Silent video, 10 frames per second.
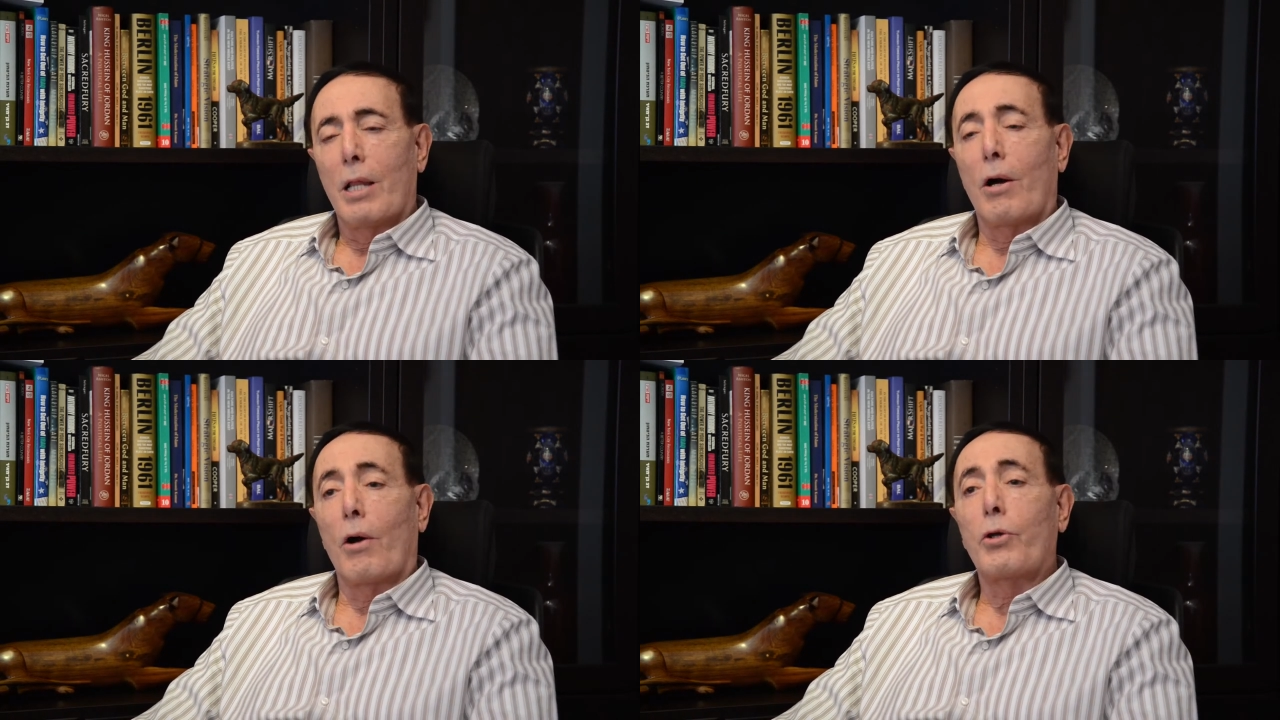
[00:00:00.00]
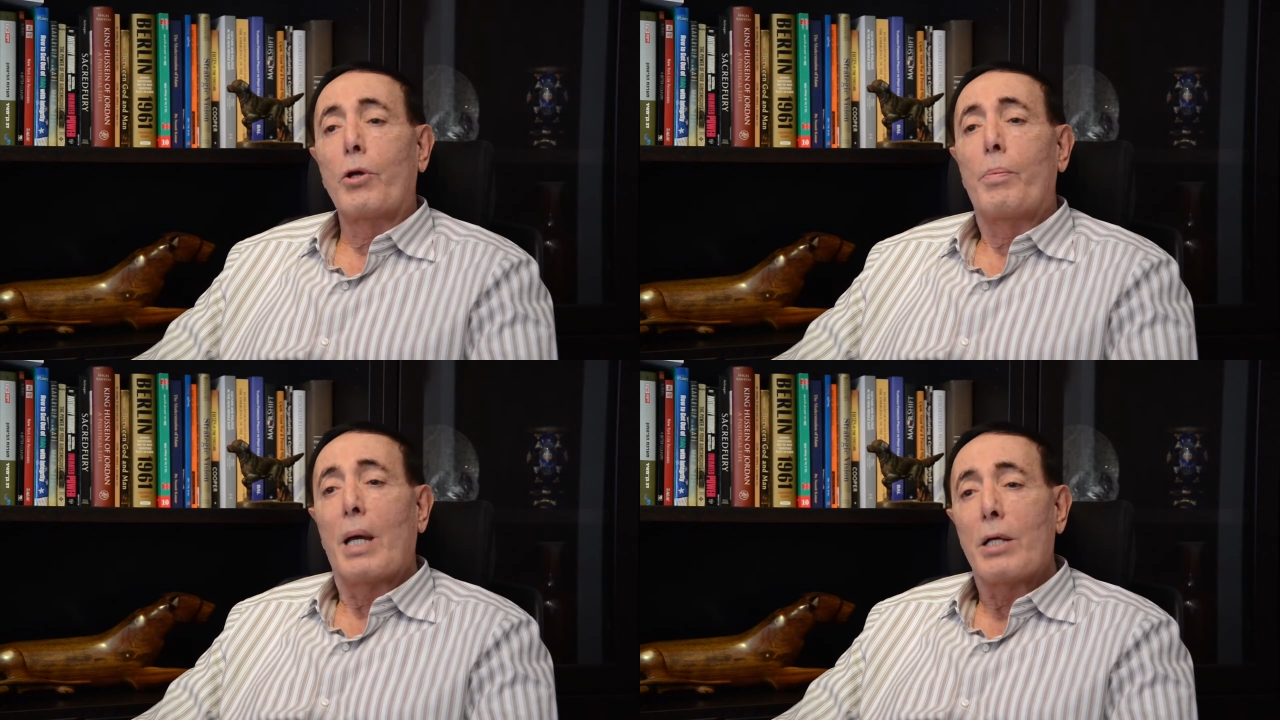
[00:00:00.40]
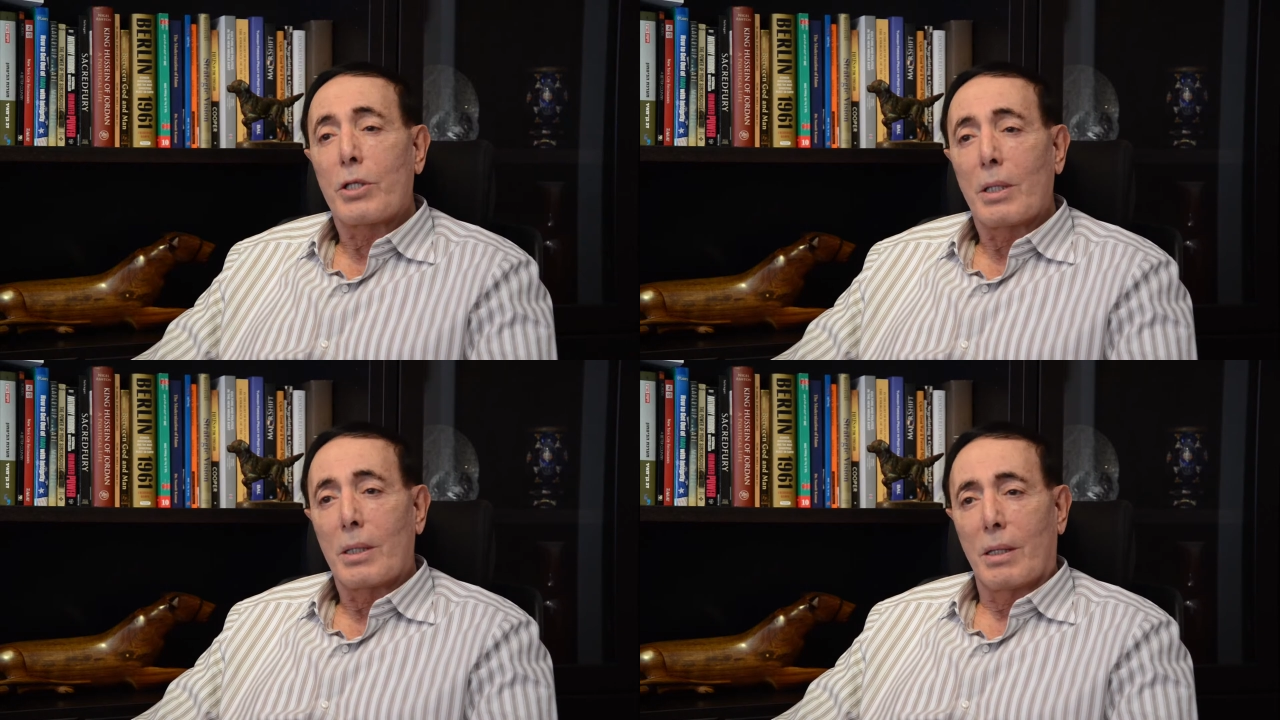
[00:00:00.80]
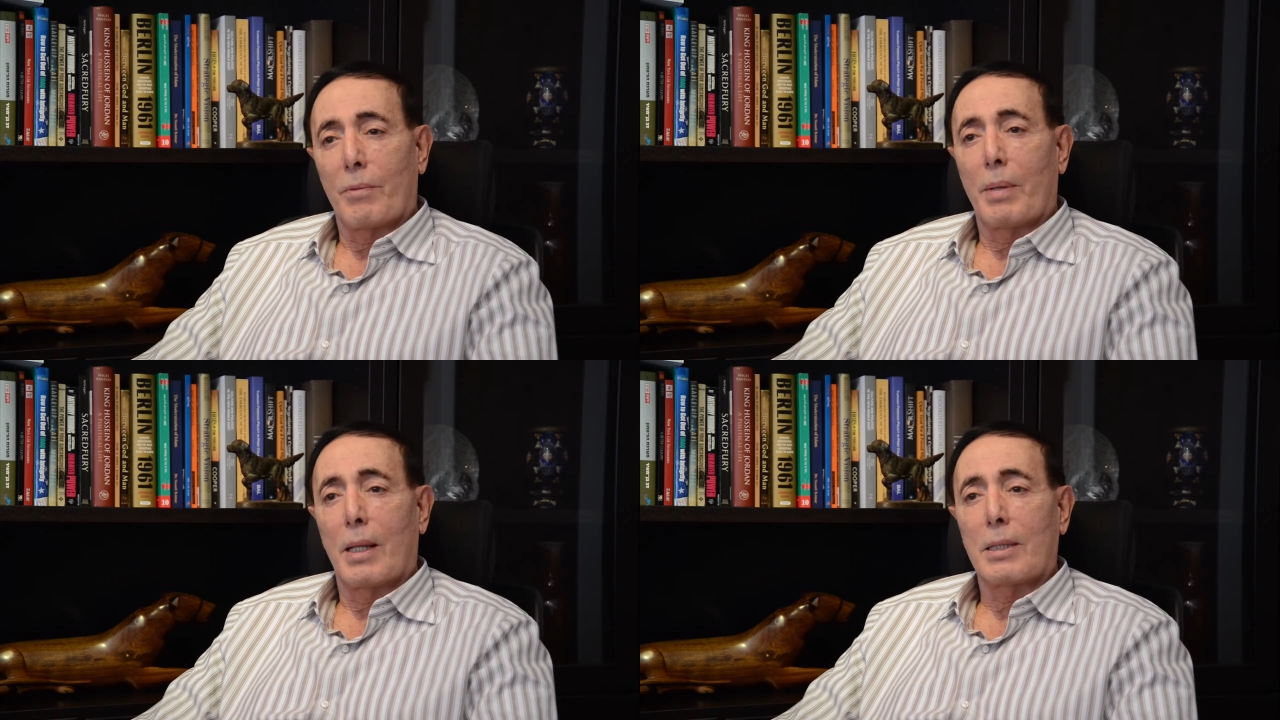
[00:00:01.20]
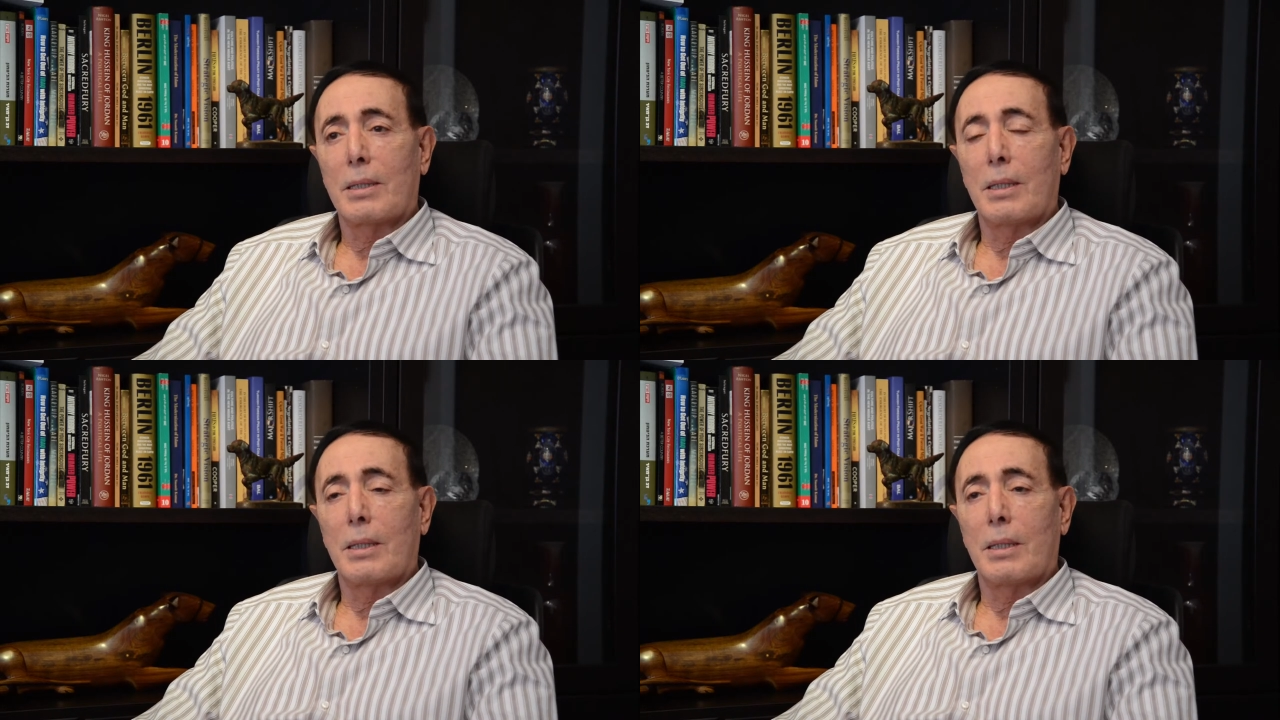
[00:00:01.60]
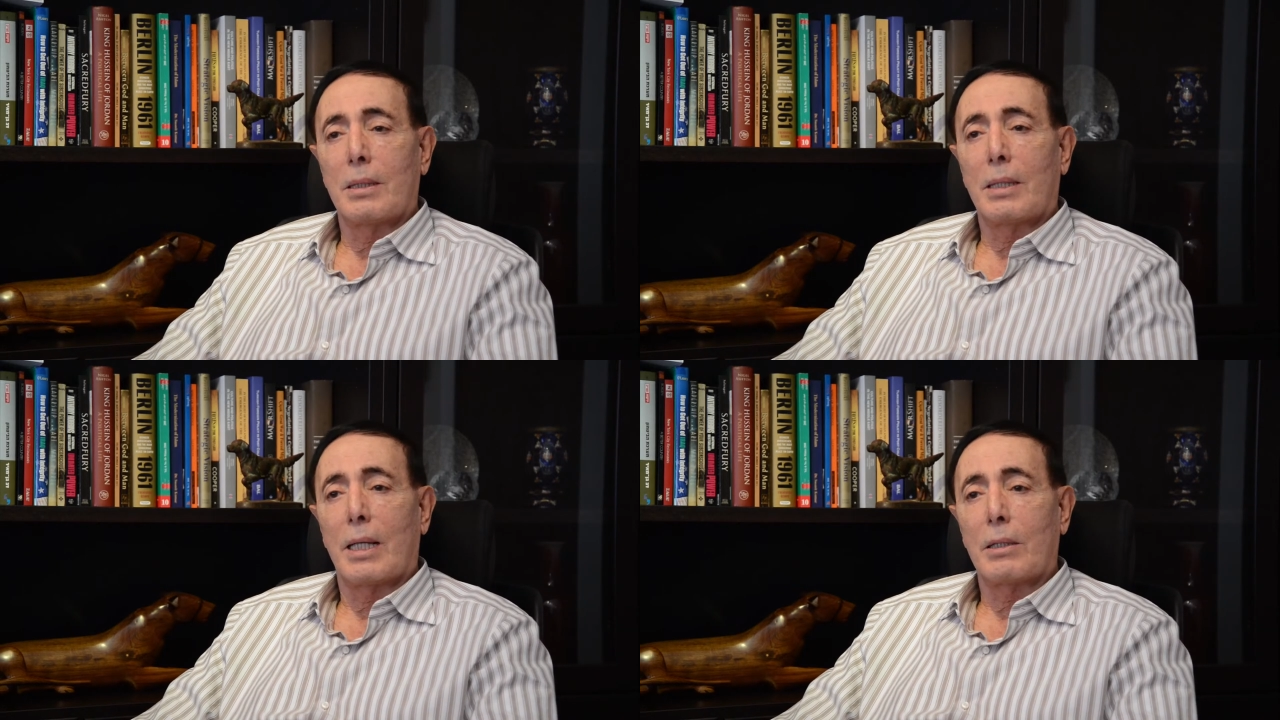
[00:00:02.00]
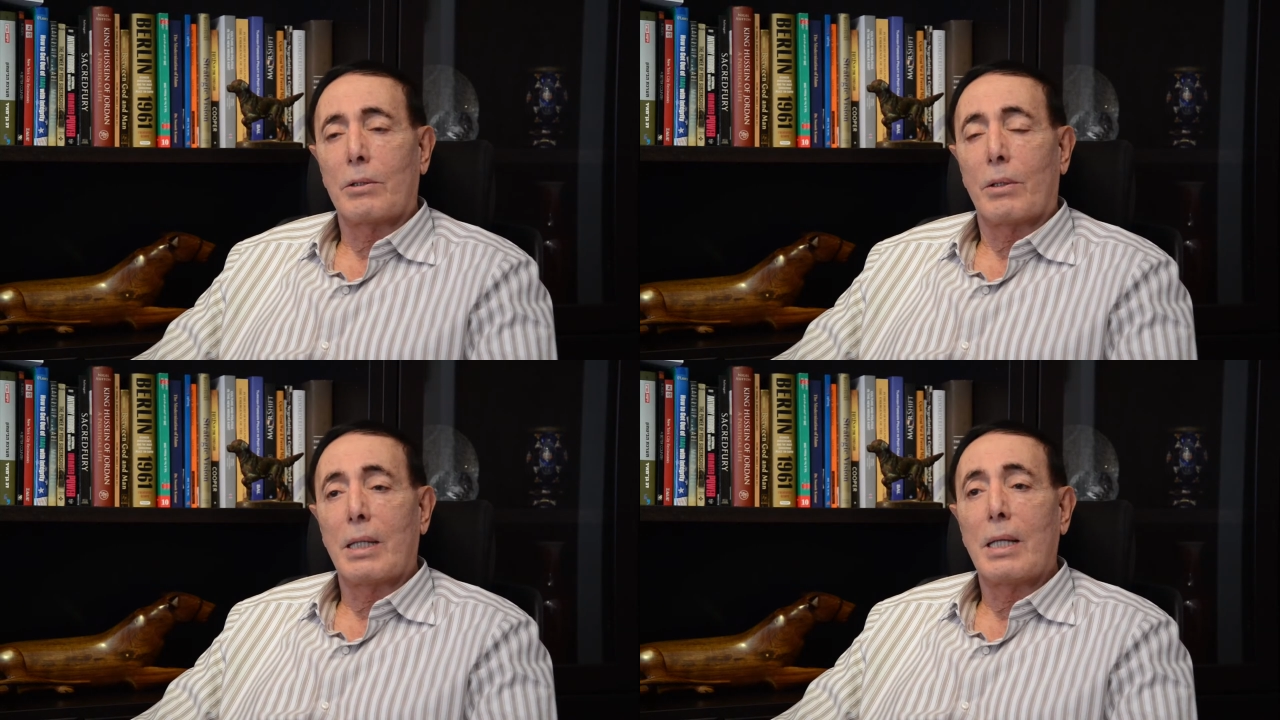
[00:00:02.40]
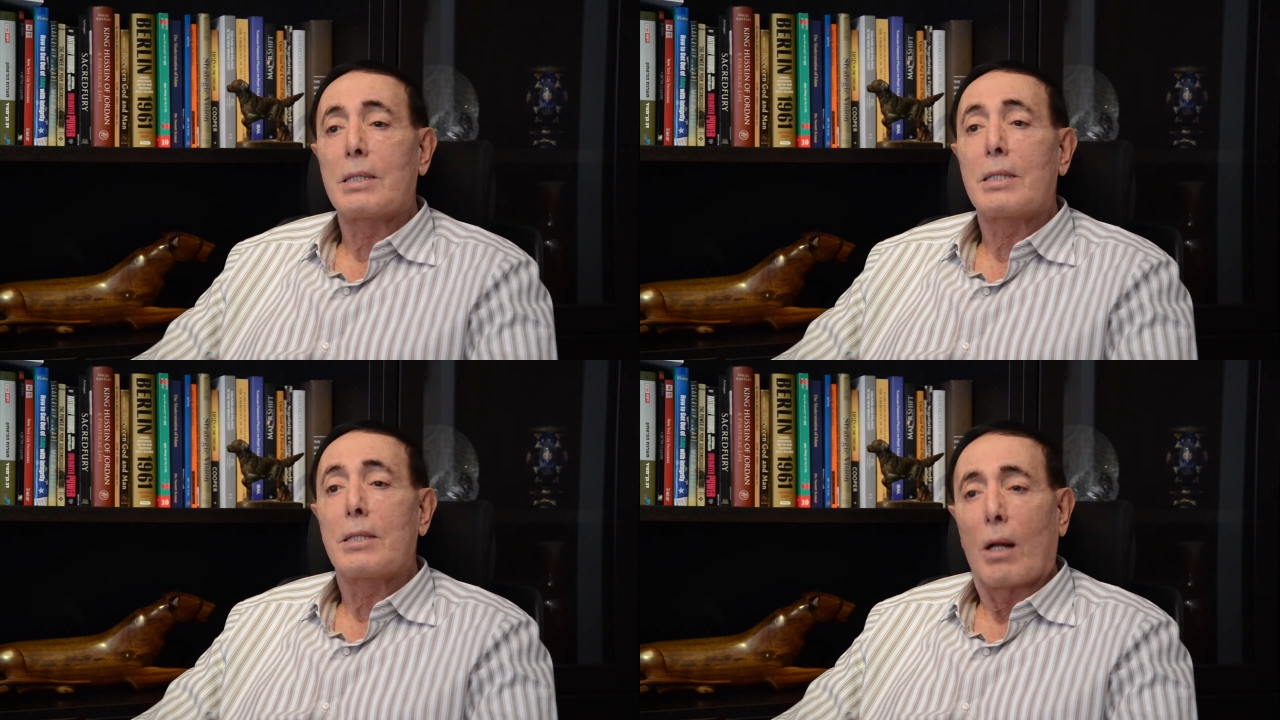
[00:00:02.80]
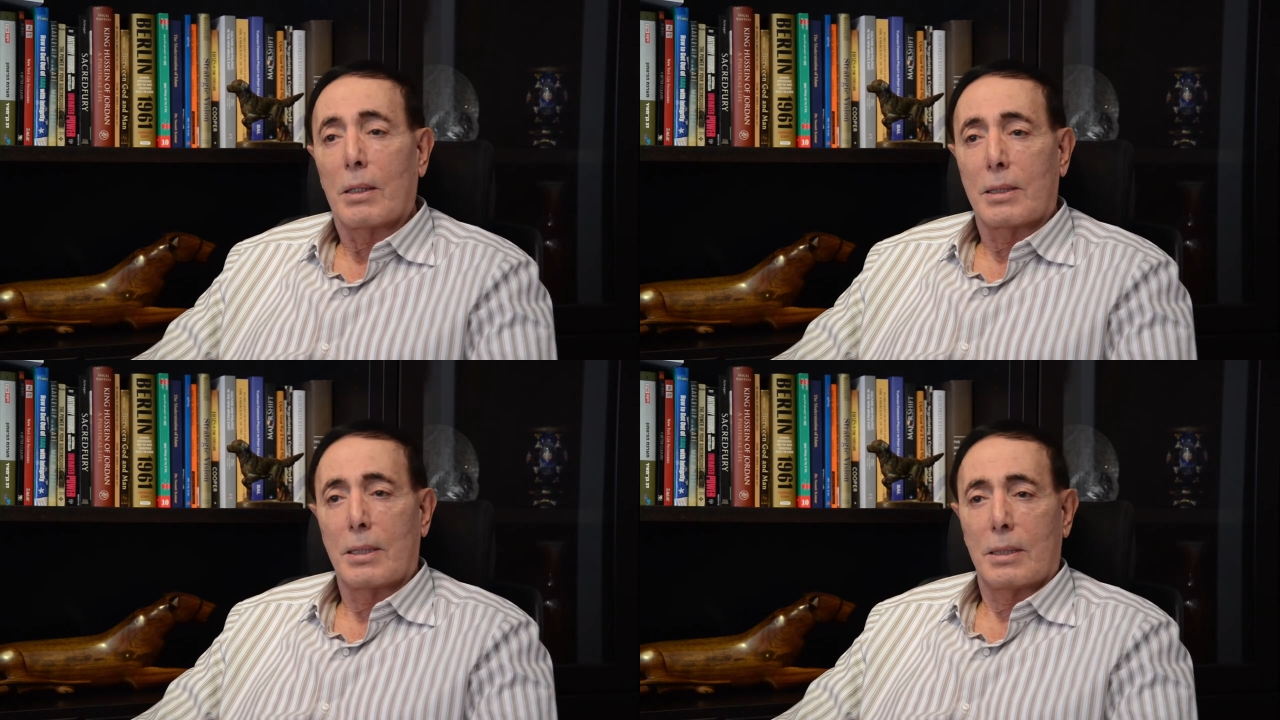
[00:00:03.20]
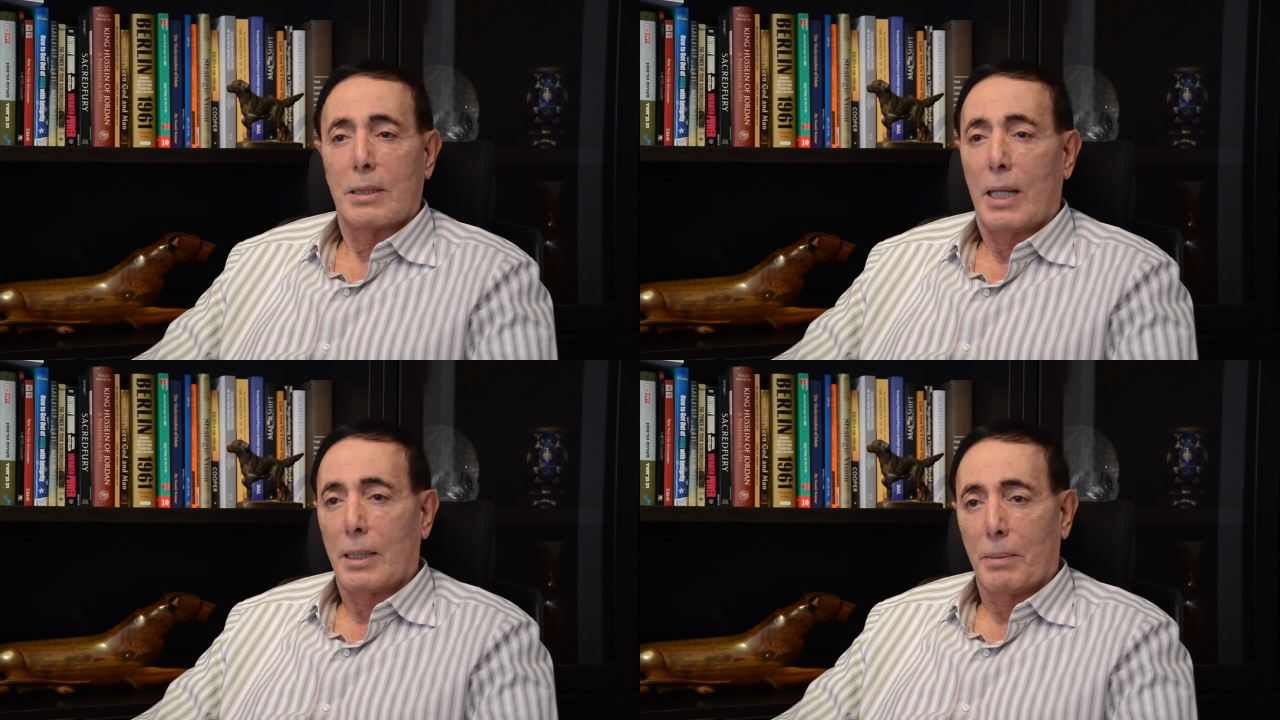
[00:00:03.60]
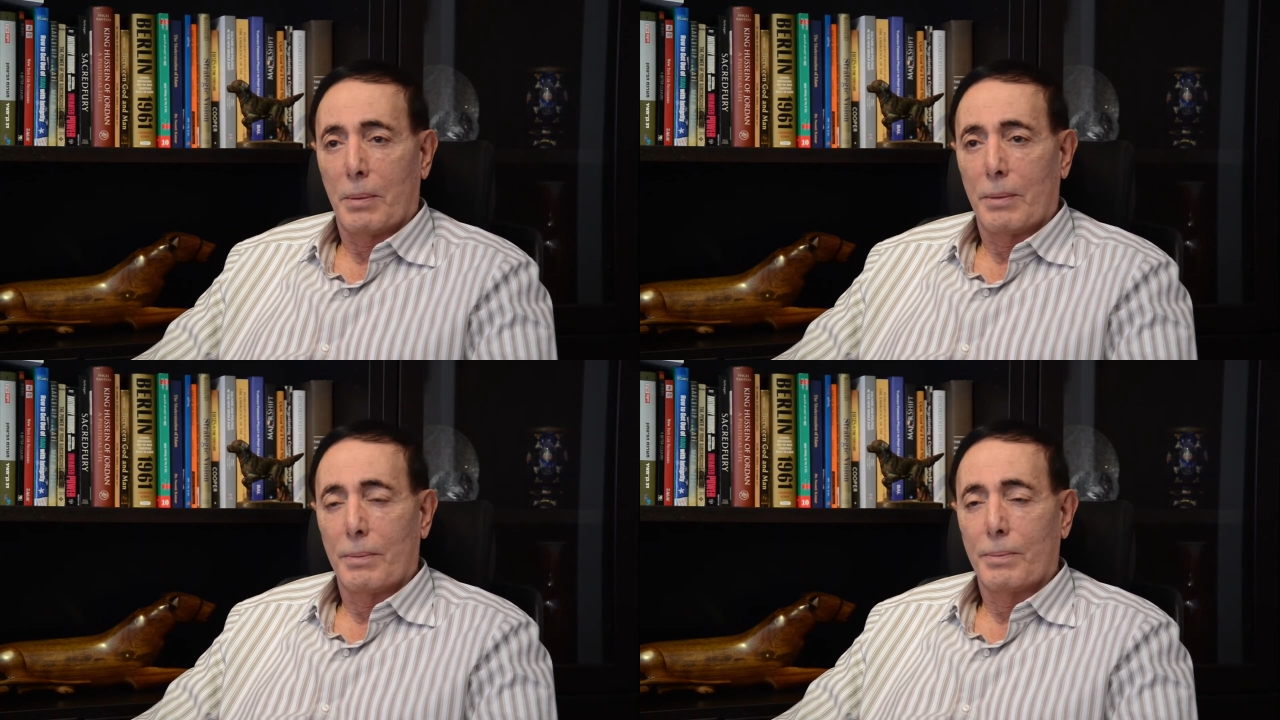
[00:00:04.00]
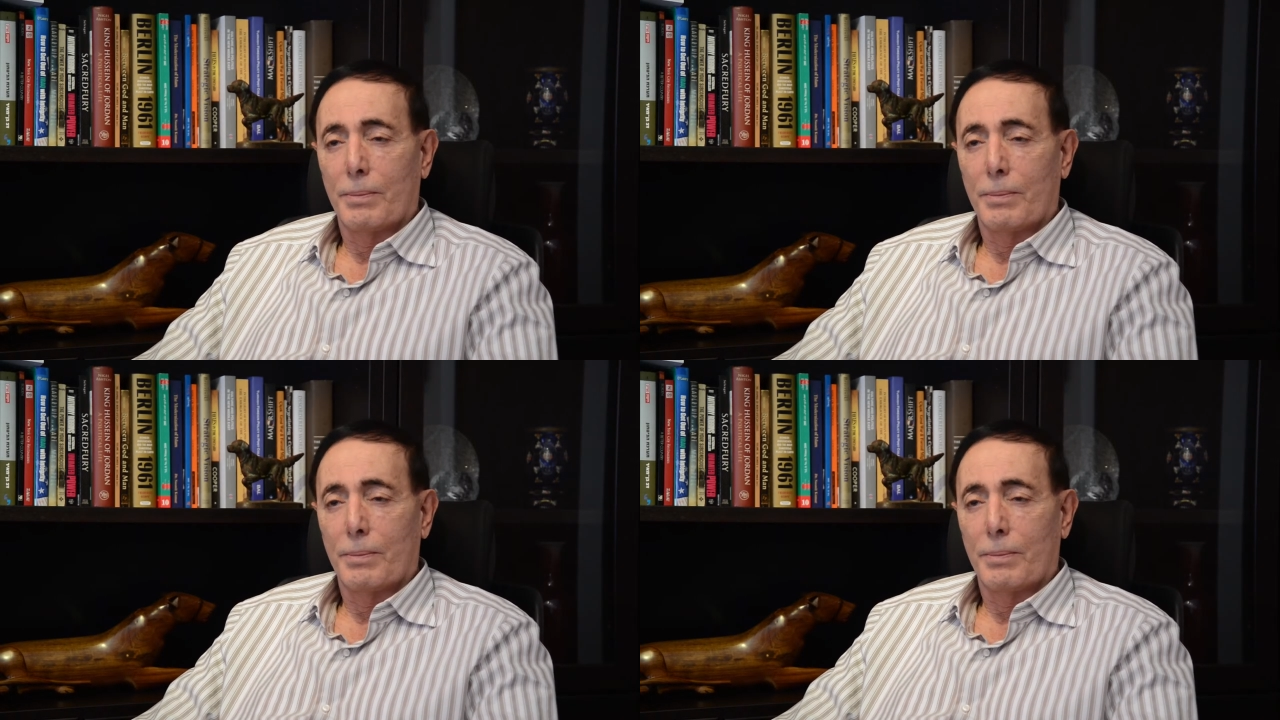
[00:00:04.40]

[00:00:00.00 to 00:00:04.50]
The occupation of Palestinian territory is not sustainable.